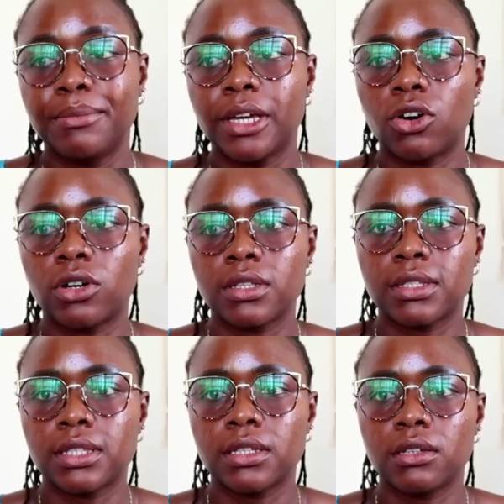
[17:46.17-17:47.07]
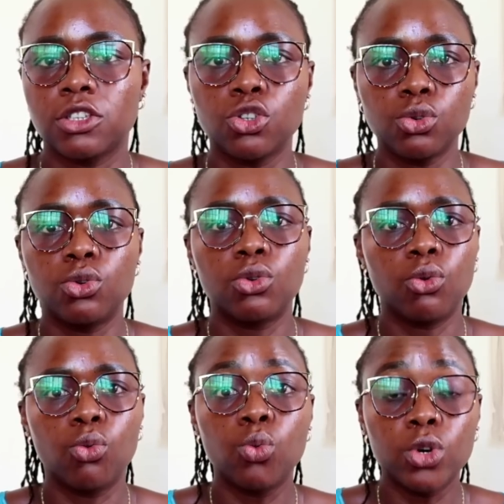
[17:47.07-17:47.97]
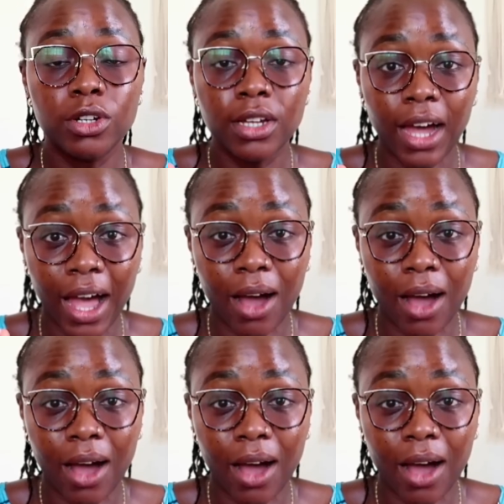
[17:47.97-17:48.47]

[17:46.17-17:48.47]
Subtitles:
because you would